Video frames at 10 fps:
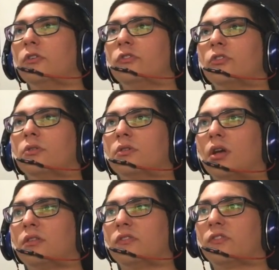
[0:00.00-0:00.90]
So
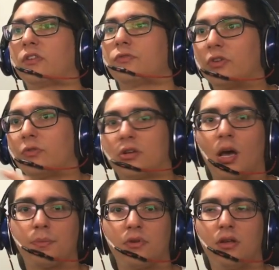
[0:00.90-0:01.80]
yeah, this is Adventure
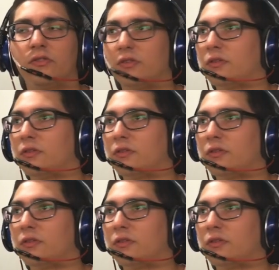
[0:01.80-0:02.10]
Capitalist.